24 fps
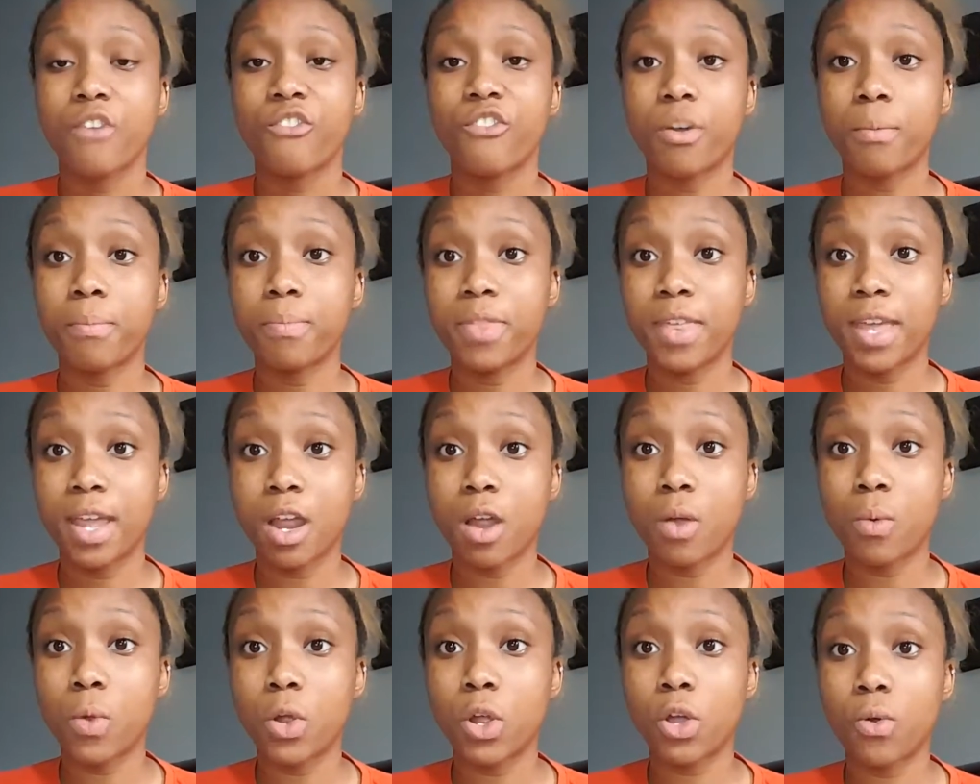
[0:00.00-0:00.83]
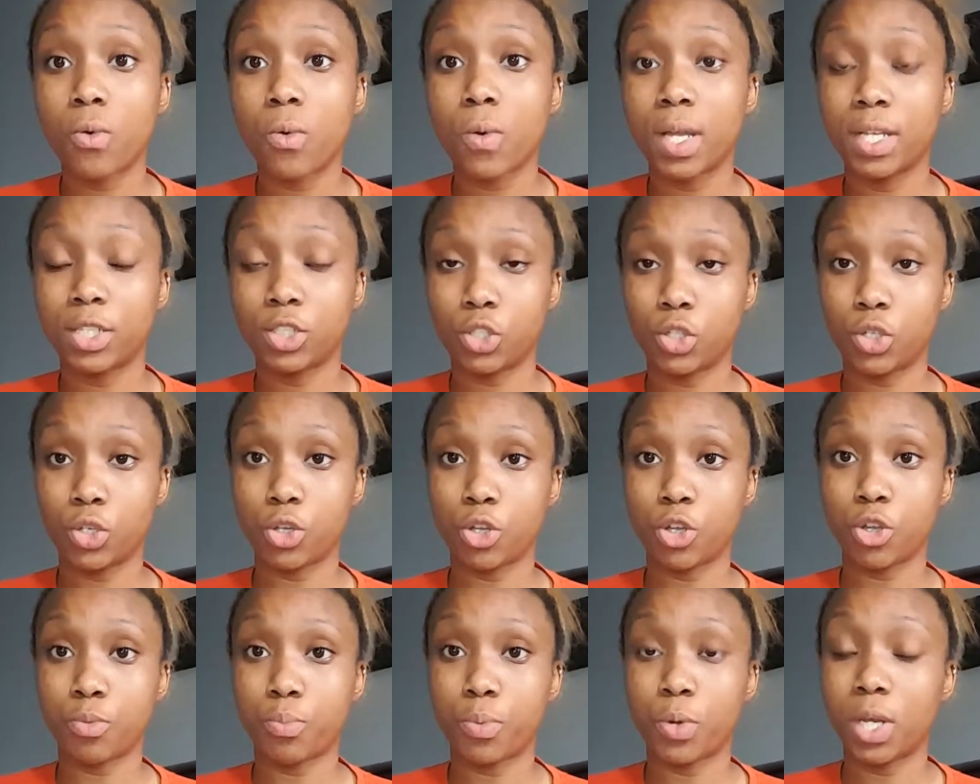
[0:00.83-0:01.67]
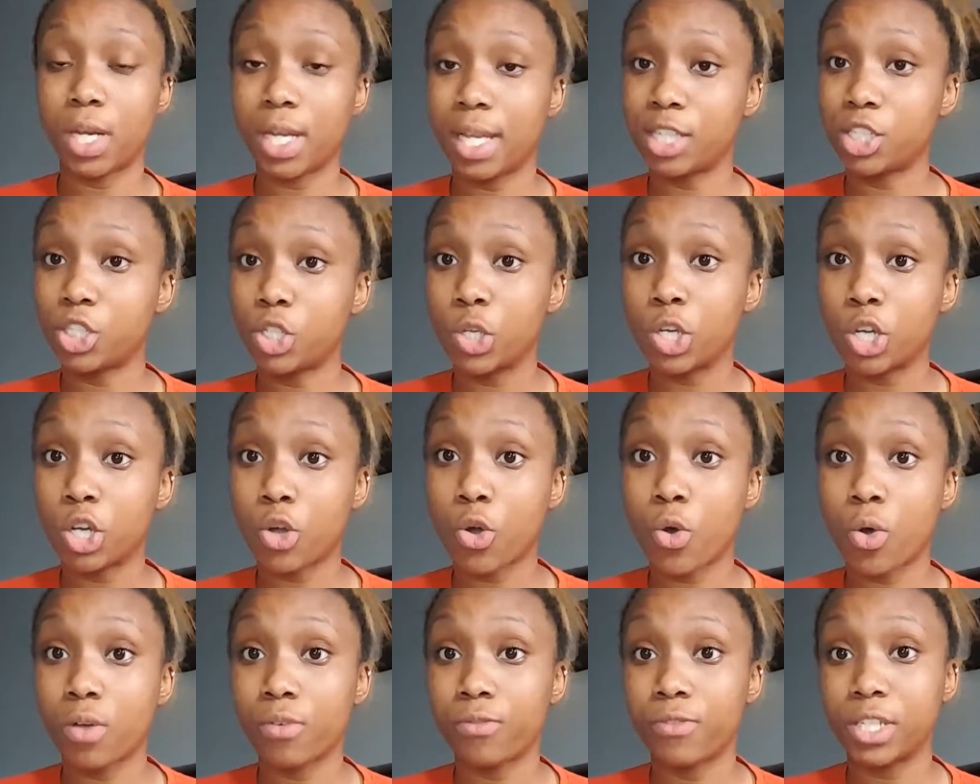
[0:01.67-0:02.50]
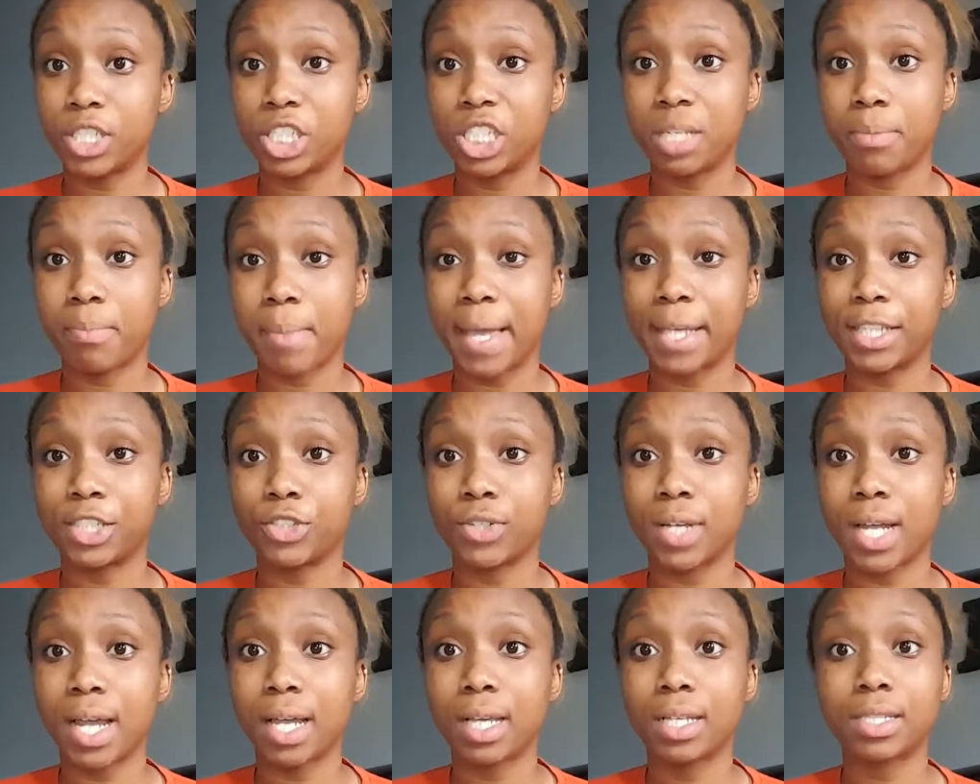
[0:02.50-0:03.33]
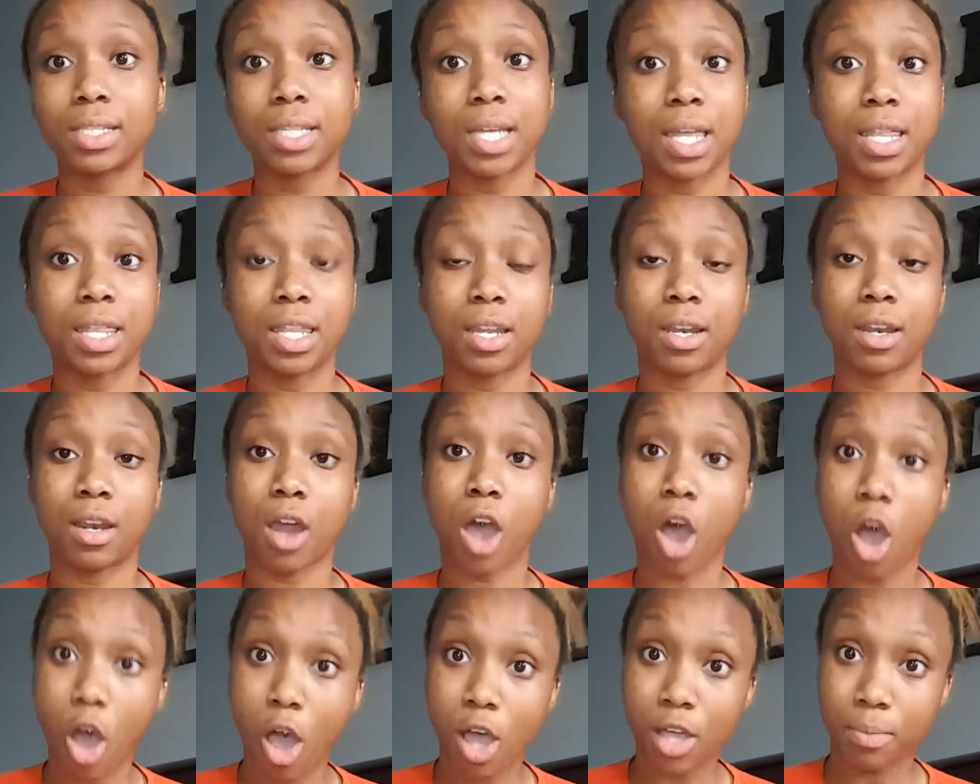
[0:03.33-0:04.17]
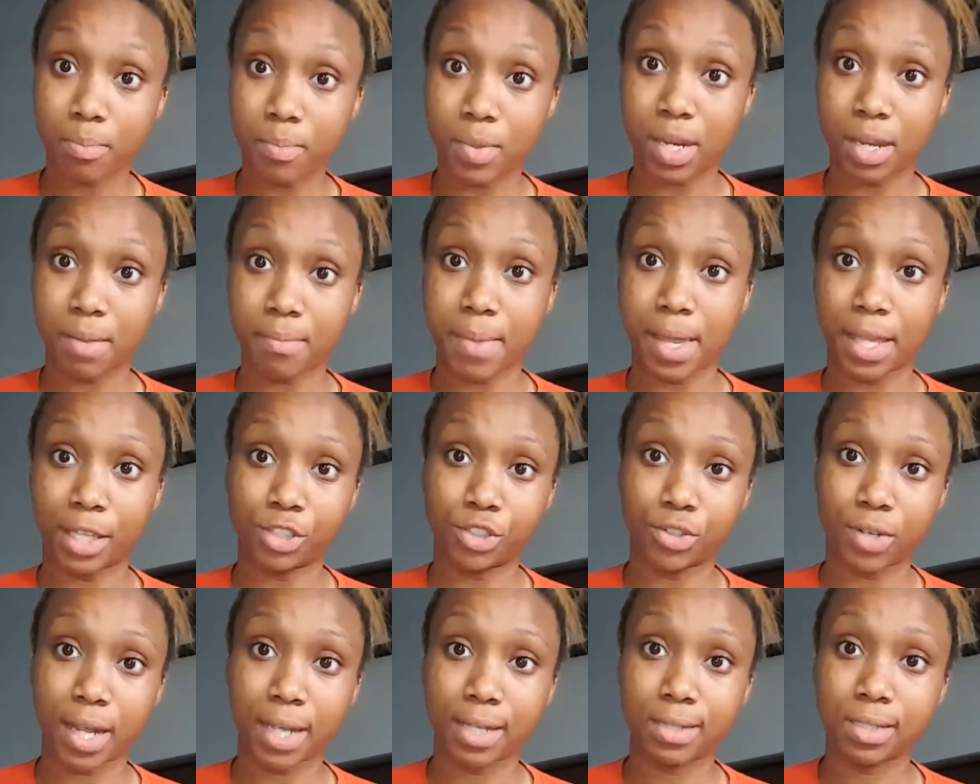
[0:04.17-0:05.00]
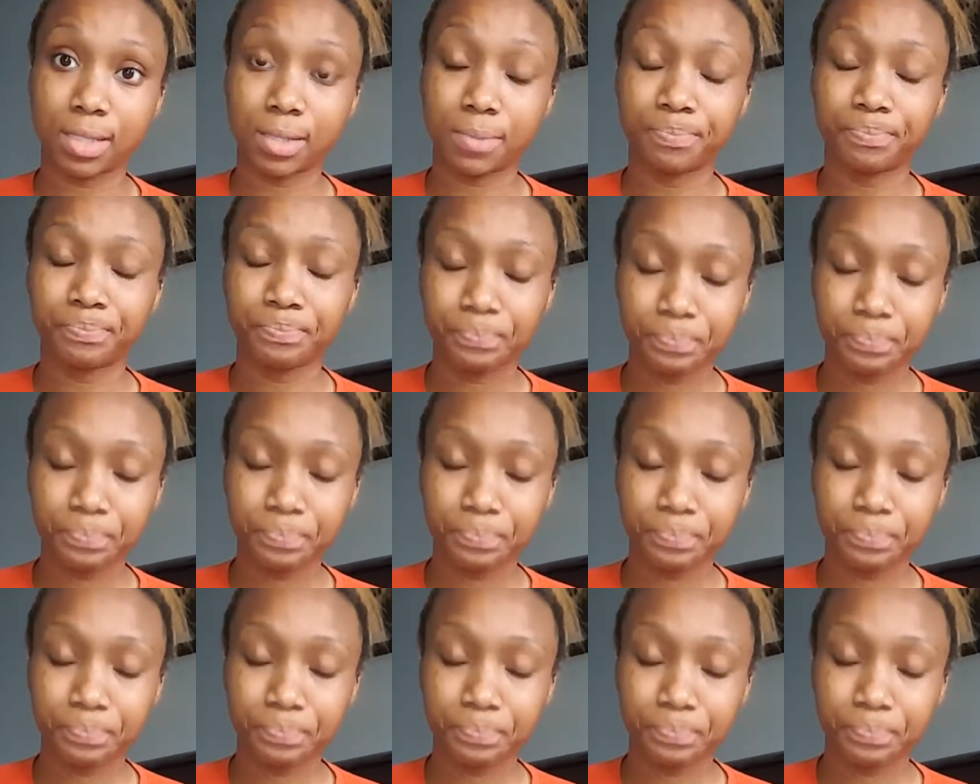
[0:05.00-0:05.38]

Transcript: From there we're going to put it into a coefficient matrix and then an augmented matrix.